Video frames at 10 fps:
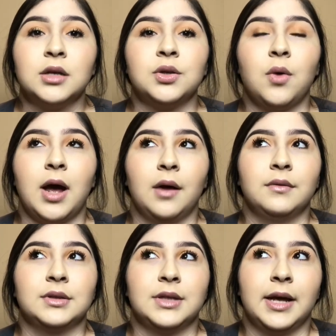So I
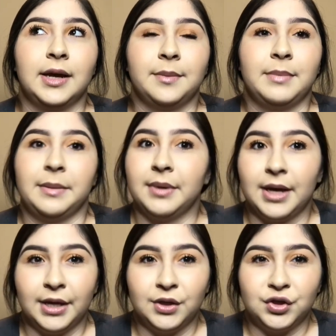was like, maybe
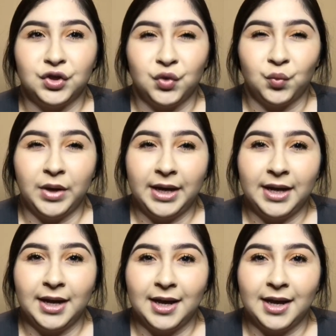I should wait.